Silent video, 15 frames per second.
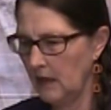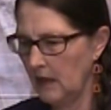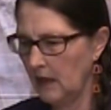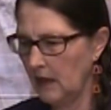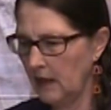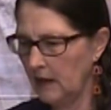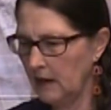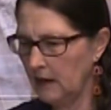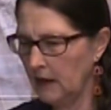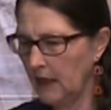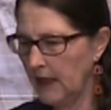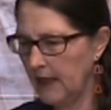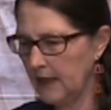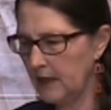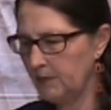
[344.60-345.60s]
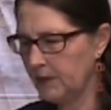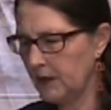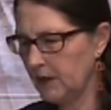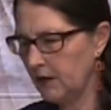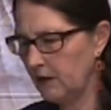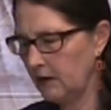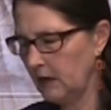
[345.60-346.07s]
And last but
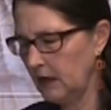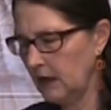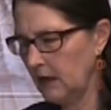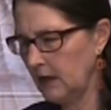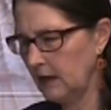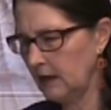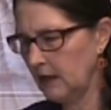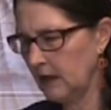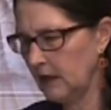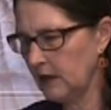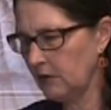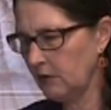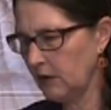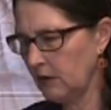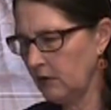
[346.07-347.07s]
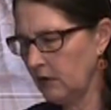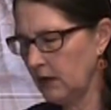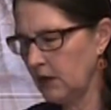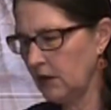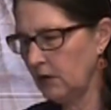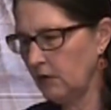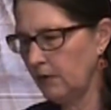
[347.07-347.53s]
certainly not least, we're going
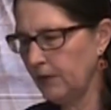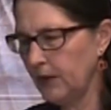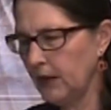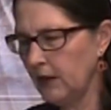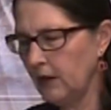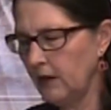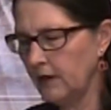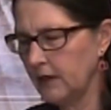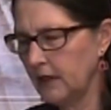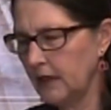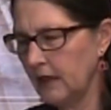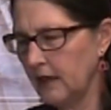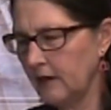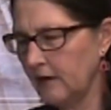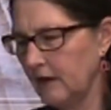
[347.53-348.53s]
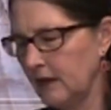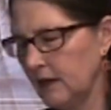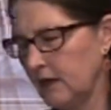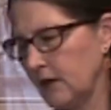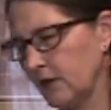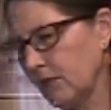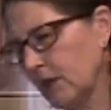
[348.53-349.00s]
to put it all together. And this
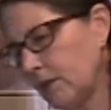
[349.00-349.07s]
is one of